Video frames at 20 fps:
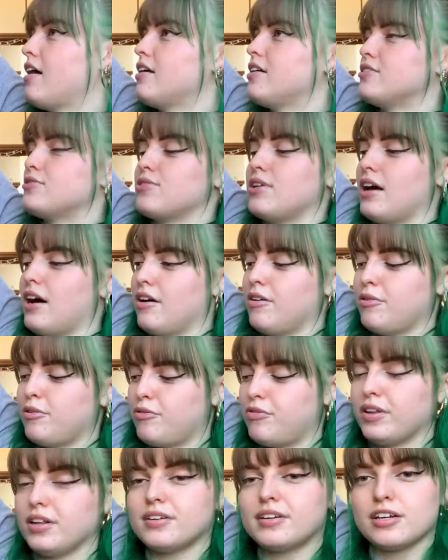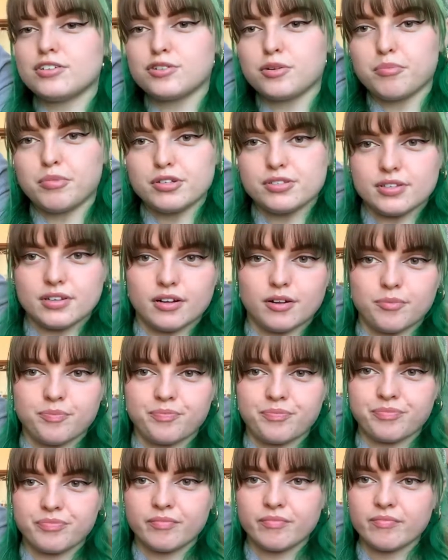So yeah, Philodendron Brasil.
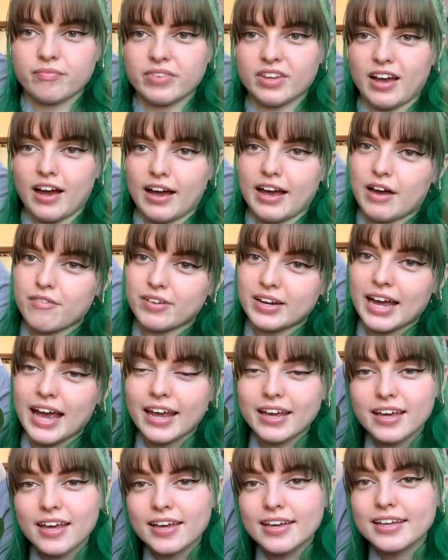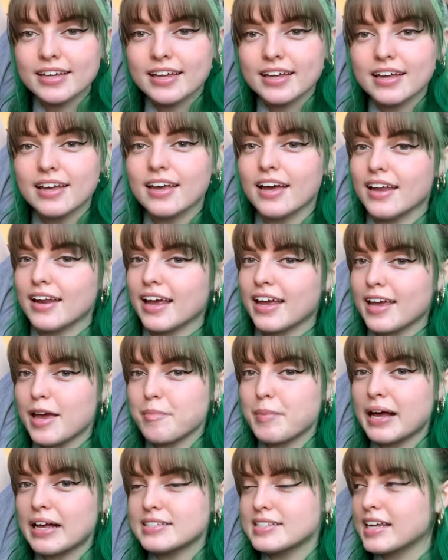I have it hanging in a hanging
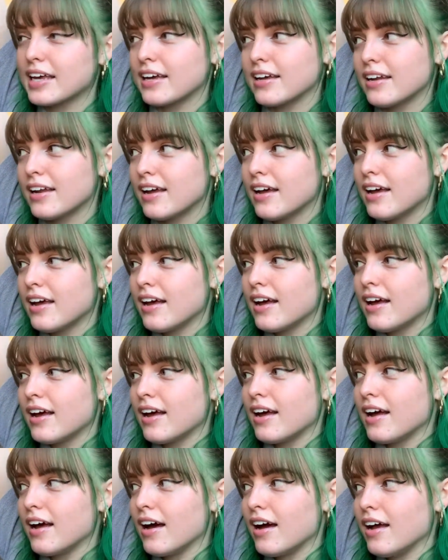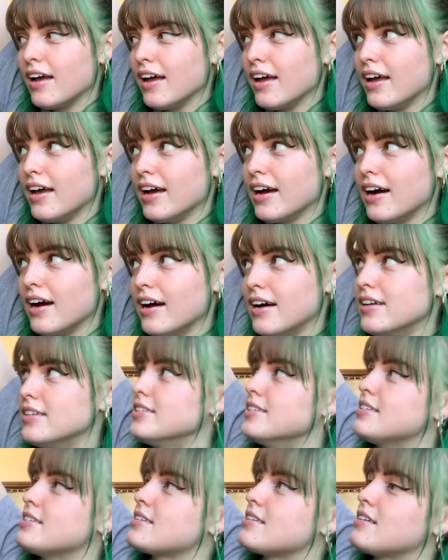basket,
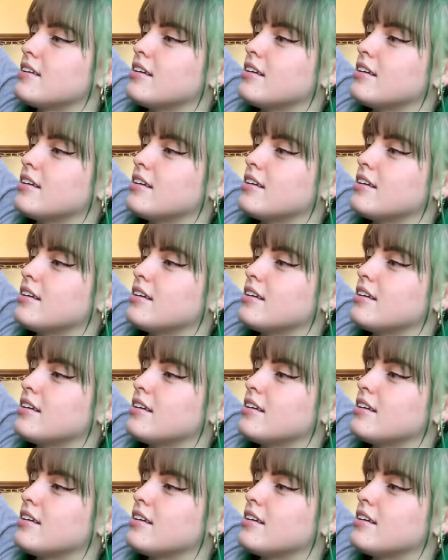and